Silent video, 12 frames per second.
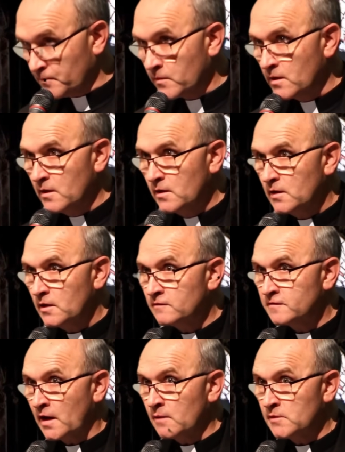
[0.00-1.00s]
My friends,
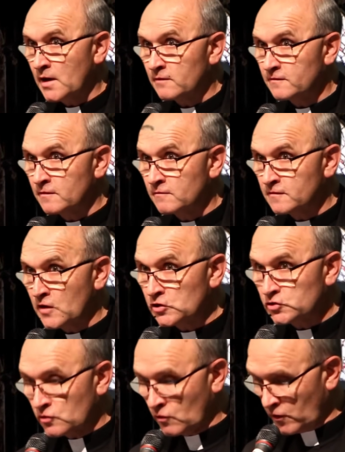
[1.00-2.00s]
hold fast to
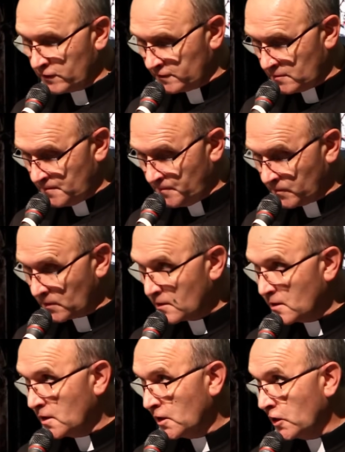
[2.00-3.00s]
this. Even
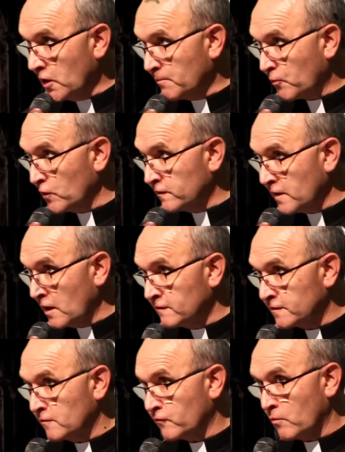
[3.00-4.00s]
in the darkest night,
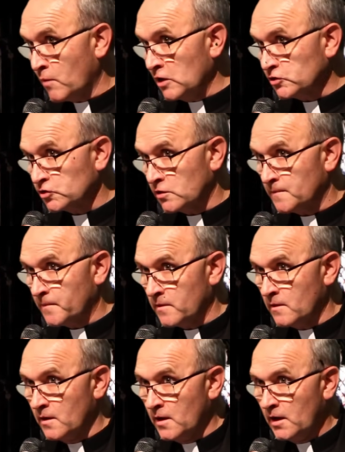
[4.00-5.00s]
the name of
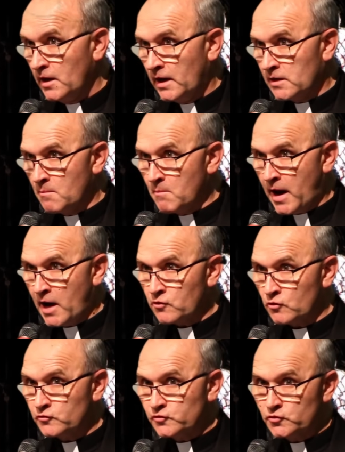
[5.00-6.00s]
Jesus is a fire that
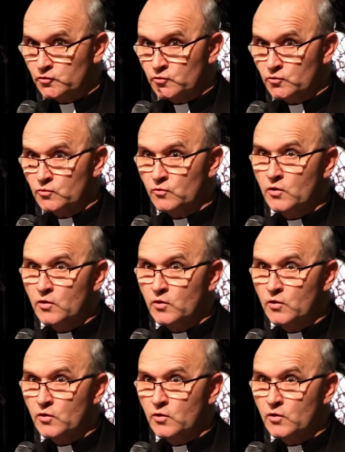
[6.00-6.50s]
no evil can